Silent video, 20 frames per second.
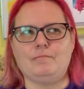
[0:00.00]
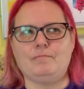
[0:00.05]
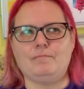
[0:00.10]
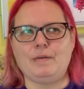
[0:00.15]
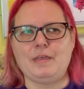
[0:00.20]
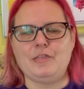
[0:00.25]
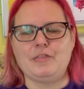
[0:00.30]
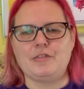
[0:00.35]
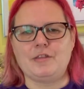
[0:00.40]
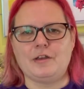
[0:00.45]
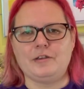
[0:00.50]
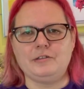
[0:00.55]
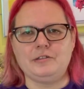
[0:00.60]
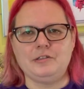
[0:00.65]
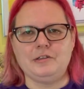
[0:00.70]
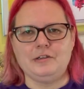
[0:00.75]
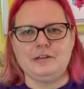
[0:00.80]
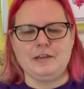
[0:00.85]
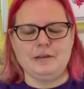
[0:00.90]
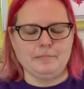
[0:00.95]
been
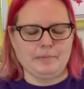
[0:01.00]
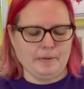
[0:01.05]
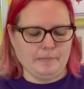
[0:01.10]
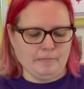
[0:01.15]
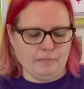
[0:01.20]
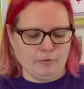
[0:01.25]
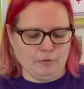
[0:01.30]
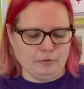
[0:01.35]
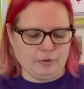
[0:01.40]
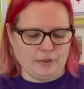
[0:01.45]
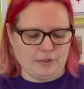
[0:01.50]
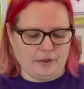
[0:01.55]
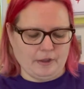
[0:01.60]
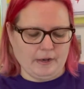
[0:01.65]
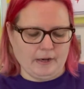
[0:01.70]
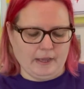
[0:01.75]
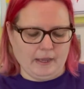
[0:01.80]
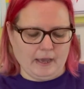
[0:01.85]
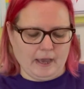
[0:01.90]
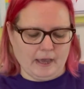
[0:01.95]
starting a little bit more
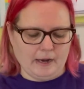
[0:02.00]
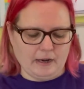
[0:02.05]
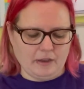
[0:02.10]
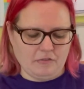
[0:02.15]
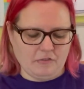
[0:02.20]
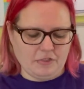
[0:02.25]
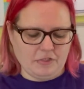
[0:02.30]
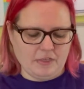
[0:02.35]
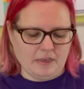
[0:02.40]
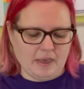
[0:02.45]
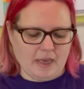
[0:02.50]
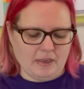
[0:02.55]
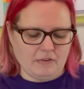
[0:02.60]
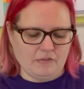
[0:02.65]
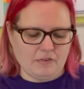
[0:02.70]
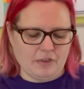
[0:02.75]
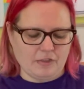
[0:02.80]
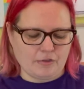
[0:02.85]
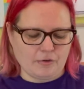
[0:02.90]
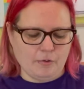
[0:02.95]
designing, and I just think
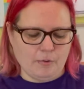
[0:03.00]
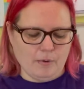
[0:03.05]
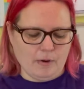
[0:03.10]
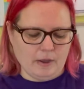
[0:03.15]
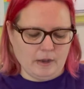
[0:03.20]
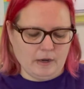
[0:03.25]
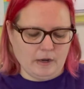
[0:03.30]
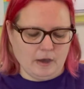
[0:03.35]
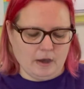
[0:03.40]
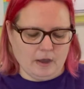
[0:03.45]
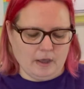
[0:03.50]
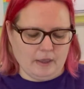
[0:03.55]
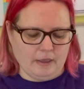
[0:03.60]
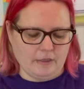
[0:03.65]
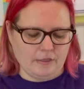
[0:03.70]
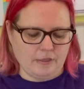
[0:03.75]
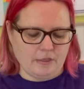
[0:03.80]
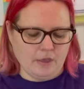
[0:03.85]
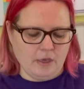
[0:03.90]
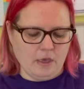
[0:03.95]
actually it's quite
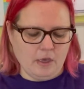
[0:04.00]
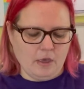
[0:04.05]
nice